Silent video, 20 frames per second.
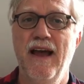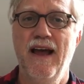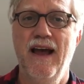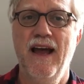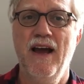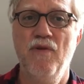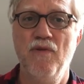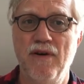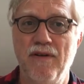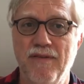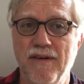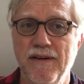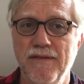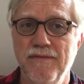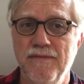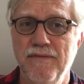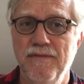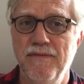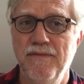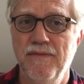However,
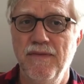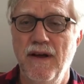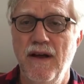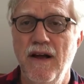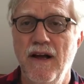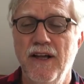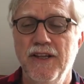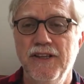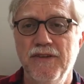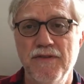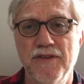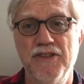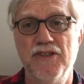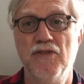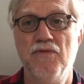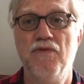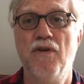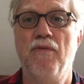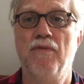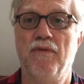there are
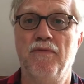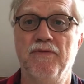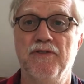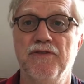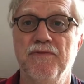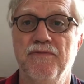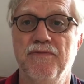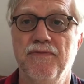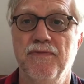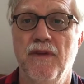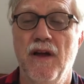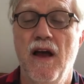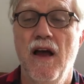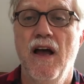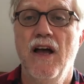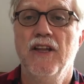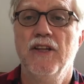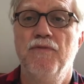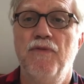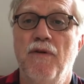still problems.
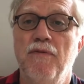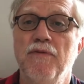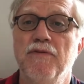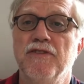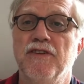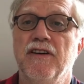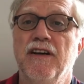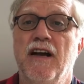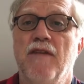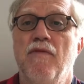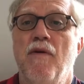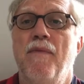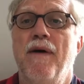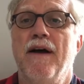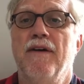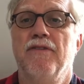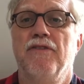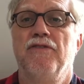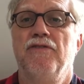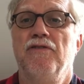The problems can come
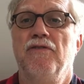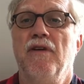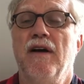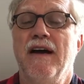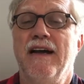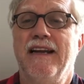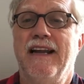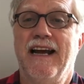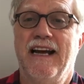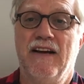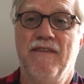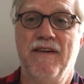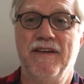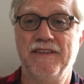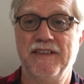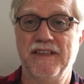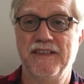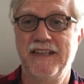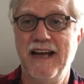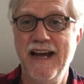about through lack of
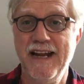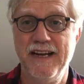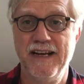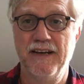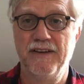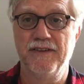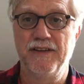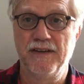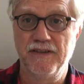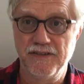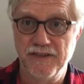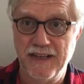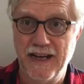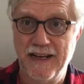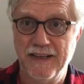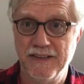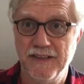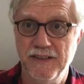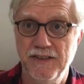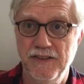understanding of those
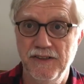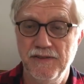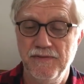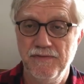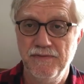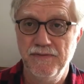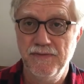standards,